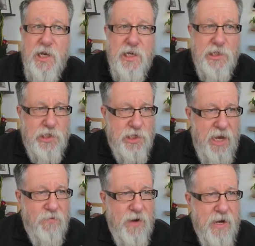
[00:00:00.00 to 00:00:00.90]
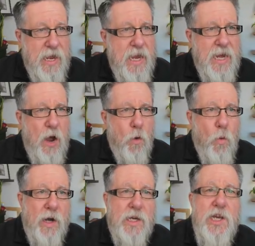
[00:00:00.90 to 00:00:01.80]
is saving. Now,
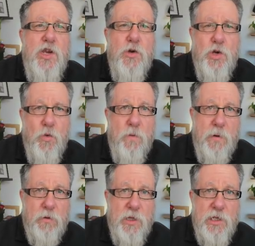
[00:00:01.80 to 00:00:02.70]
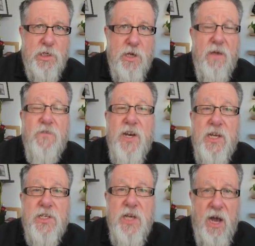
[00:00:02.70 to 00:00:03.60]
what can you do about this if it
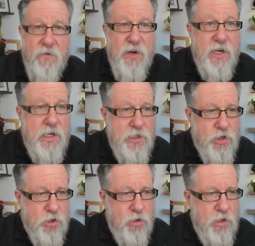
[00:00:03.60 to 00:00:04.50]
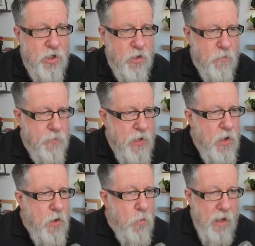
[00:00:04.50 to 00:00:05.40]
is of a concern to you?
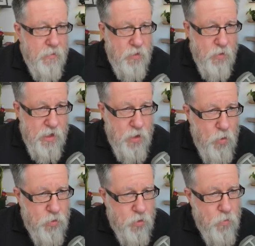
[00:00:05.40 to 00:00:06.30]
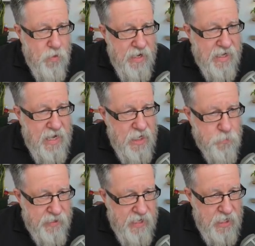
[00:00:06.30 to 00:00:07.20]
Well, you can go through in a case
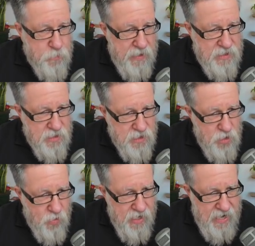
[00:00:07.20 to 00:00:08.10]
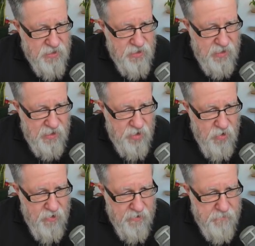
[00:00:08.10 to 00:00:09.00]
by case basis and you can actually click
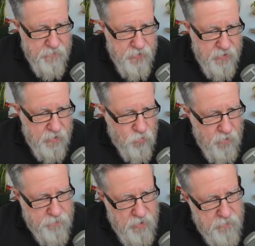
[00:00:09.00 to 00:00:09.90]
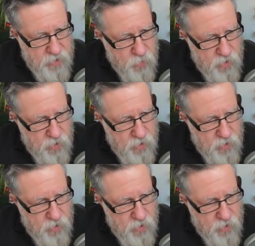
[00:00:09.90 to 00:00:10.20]
on little drop down menu